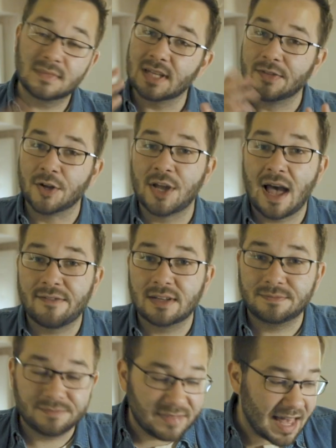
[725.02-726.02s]
And there you have
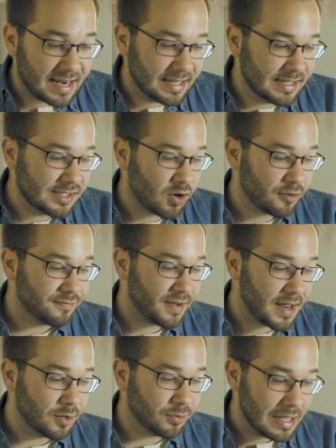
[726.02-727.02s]
it. That is our
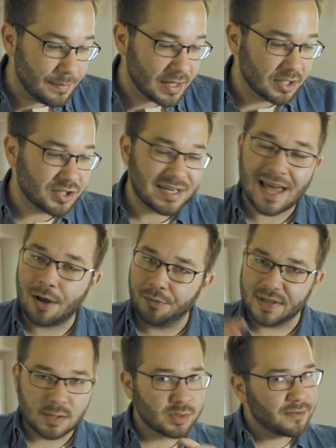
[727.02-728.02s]
final image. Now,
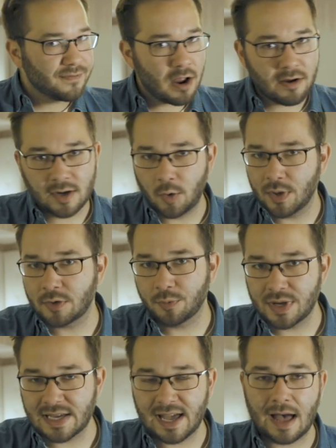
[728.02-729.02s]
this was a very quick
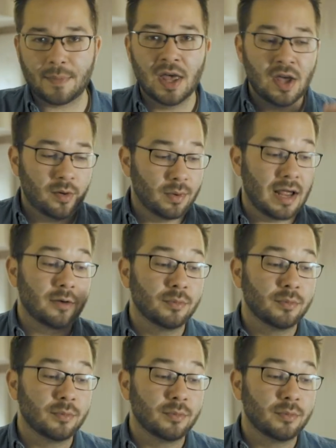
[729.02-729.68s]
recap. When I